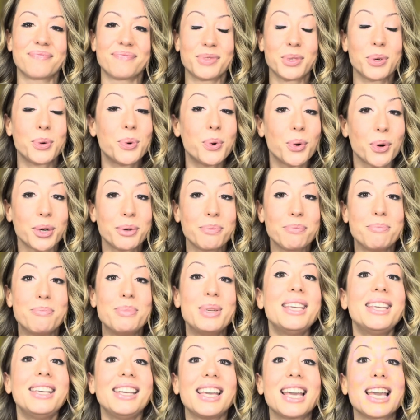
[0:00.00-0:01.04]
or
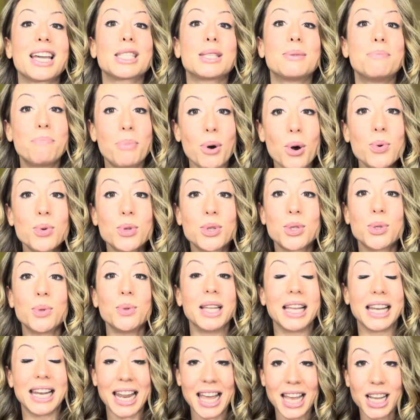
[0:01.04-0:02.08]
being exposed to
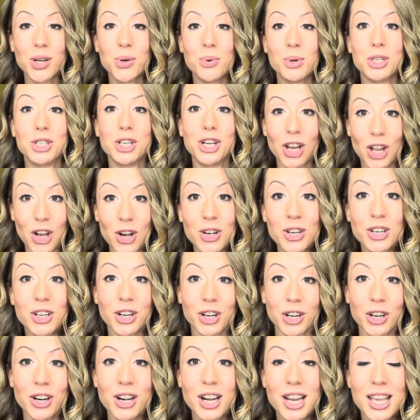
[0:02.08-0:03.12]
the language
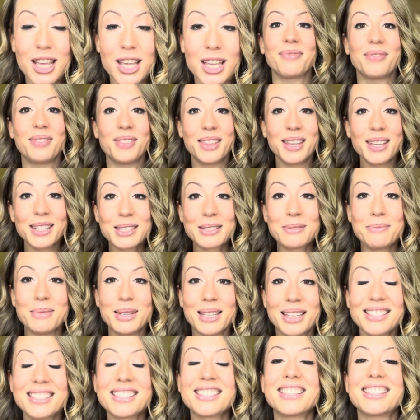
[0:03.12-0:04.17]
longer. This
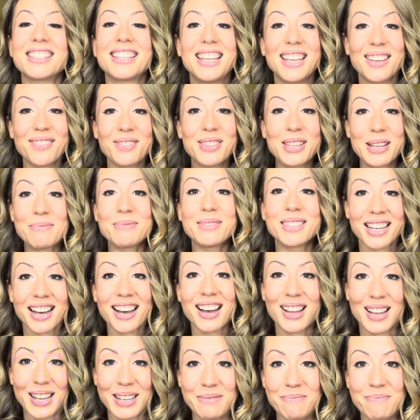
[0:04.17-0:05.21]
means give them
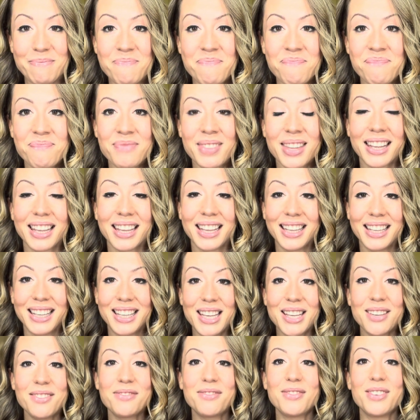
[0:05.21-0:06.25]
time.
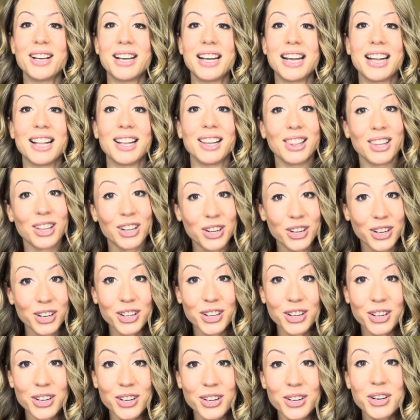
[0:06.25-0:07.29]
Give a
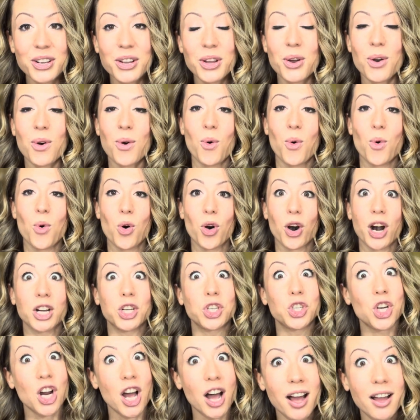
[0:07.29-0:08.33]
learner or a
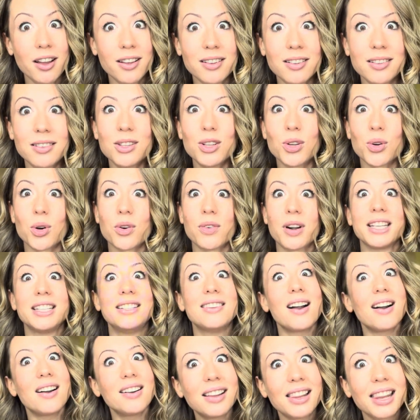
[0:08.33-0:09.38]
child or a
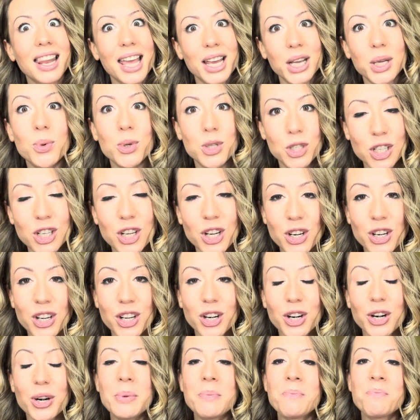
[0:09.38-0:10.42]
young language
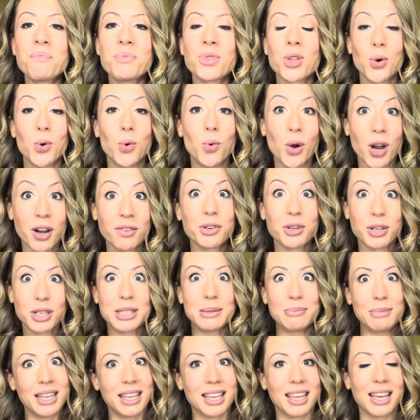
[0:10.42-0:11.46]
learner, whoever
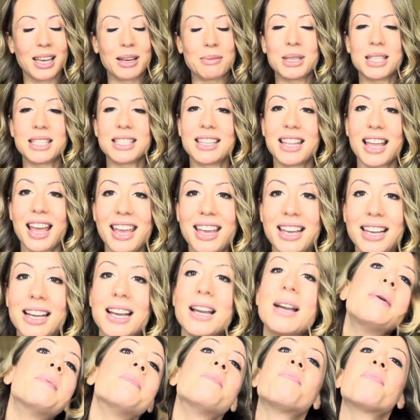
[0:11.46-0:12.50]
is making a mistake,
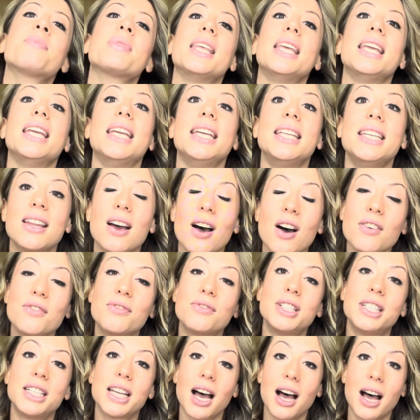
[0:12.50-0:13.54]

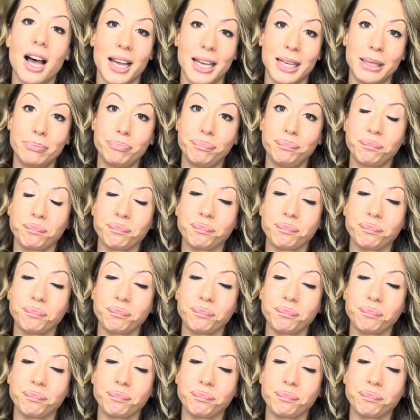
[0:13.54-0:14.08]
enough time